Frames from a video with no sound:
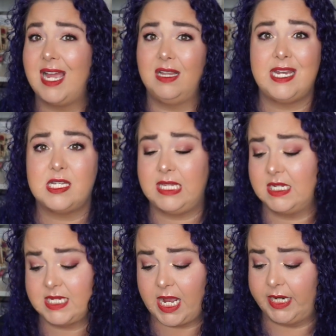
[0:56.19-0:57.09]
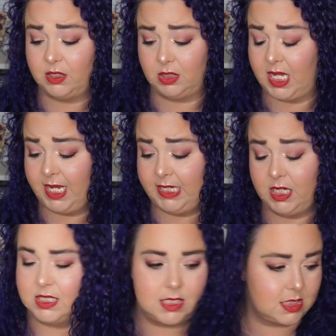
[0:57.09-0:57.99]
I liked the entire line.
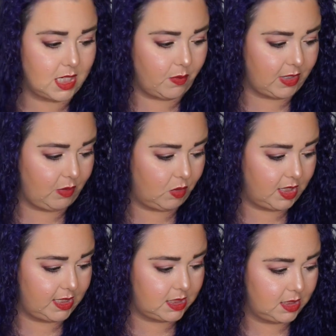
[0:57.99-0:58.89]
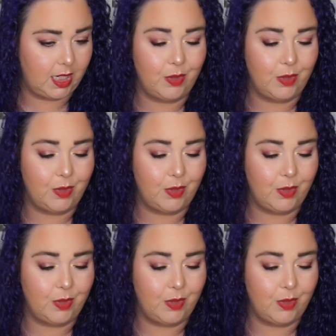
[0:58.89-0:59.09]
This is not what I wanted.